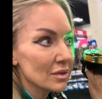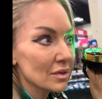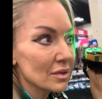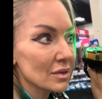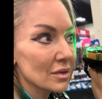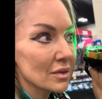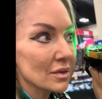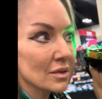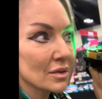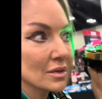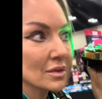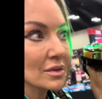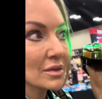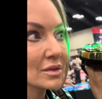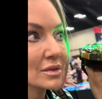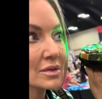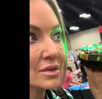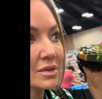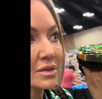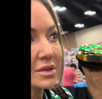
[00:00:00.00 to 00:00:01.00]
Antonio.
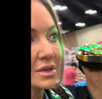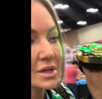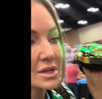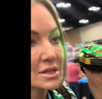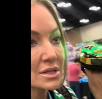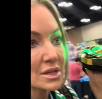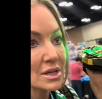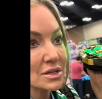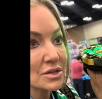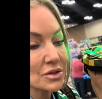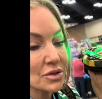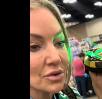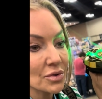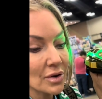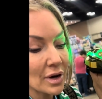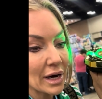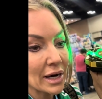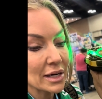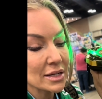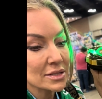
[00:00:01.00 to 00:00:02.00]
While I was there, I had a friend
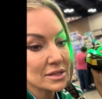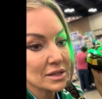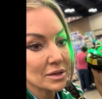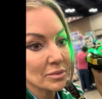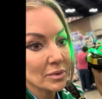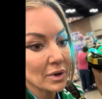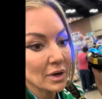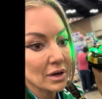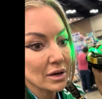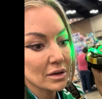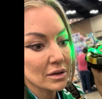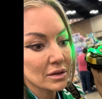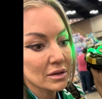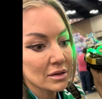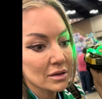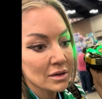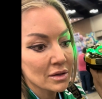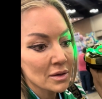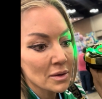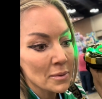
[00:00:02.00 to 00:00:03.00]
there who actually had the Master
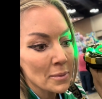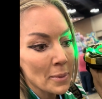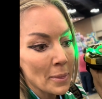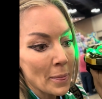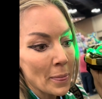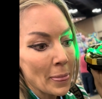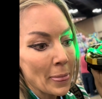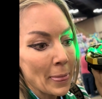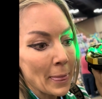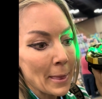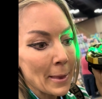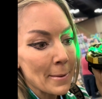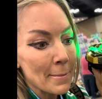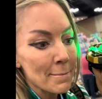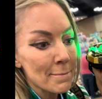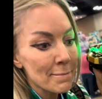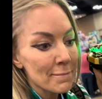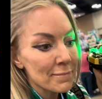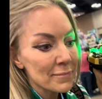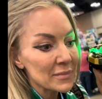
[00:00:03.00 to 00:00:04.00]
Morpher with them,
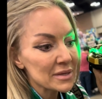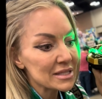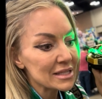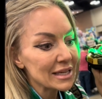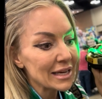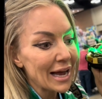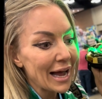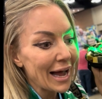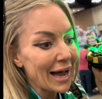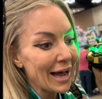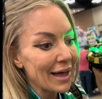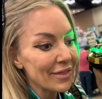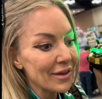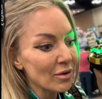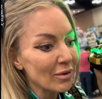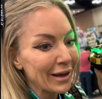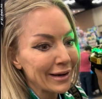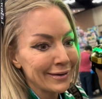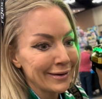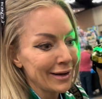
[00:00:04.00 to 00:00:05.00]
and they actually
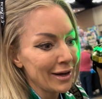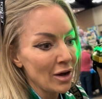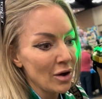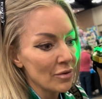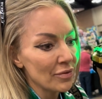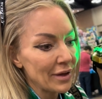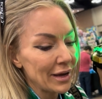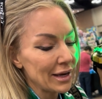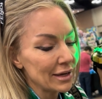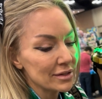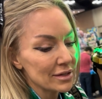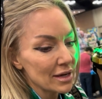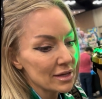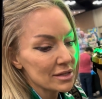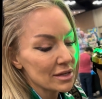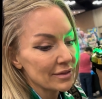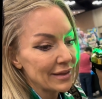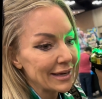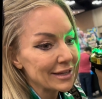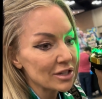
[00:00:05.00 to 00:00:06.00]
played the
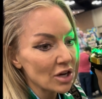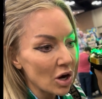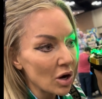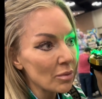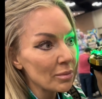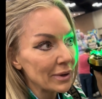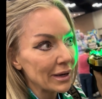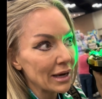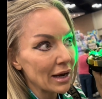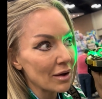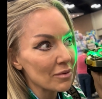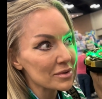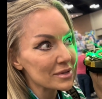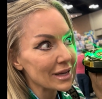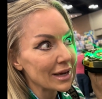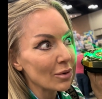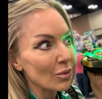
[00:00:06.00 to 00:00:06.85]
Master Morpher